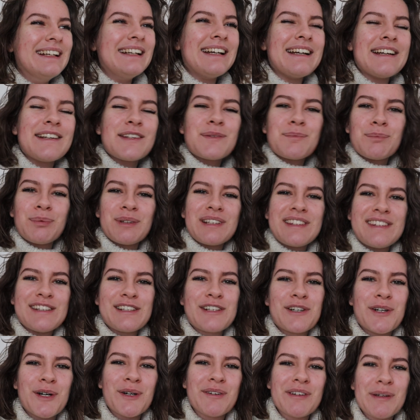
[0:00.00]
It's pretty
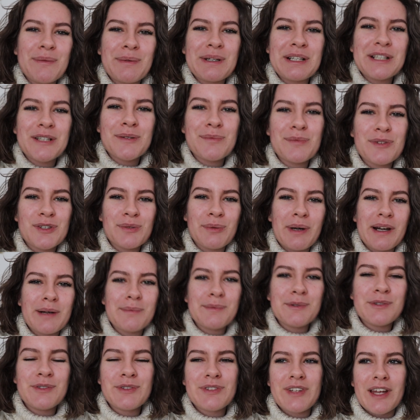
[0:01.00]
gory when it comes to
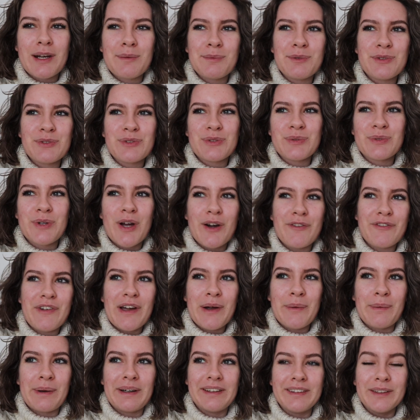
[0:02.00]
animals. Animals do not
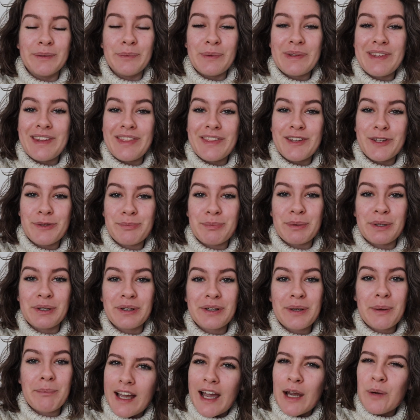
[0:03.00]
fare well within this
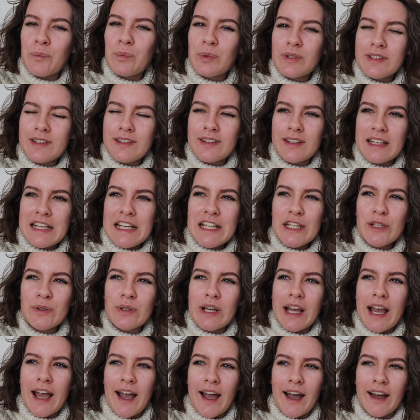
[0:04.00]
book. I would say you
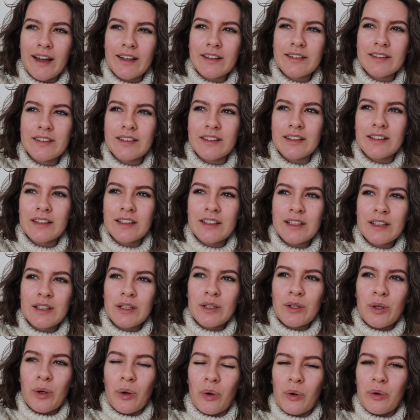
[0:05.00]
can
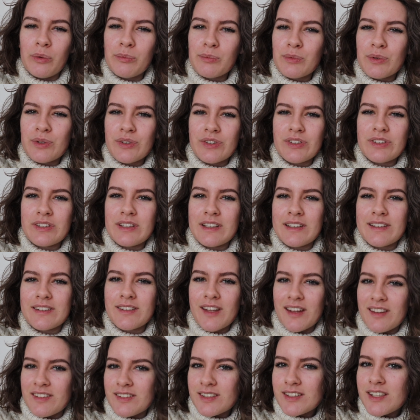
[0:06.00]
almost
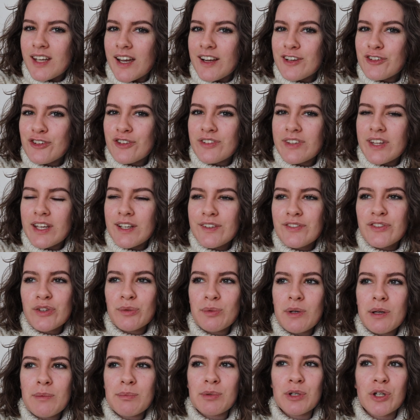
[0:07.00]
desensitize yourself
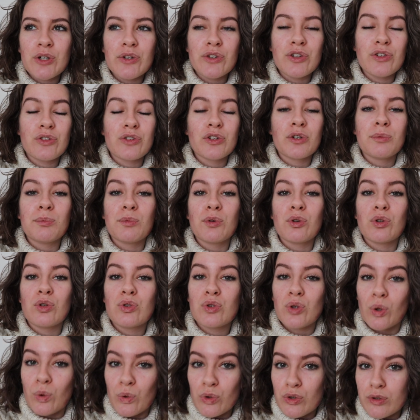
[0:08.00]
to it because it's almost
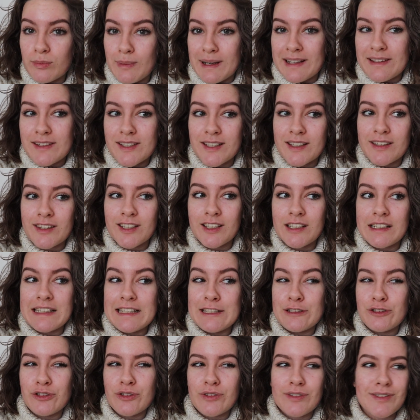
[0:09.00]
so dramatic that
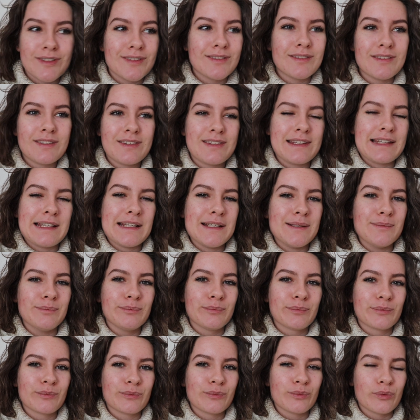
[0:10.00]
it doesn't
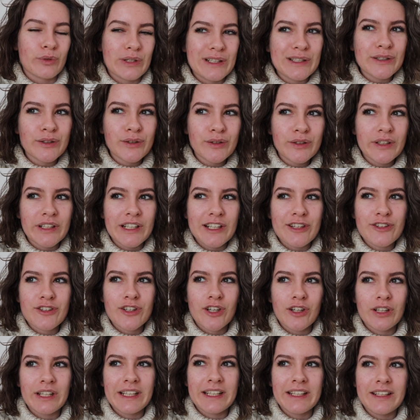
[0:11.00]
seem real and it's
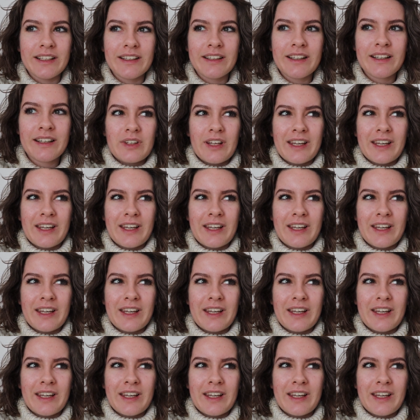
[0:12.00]
not like,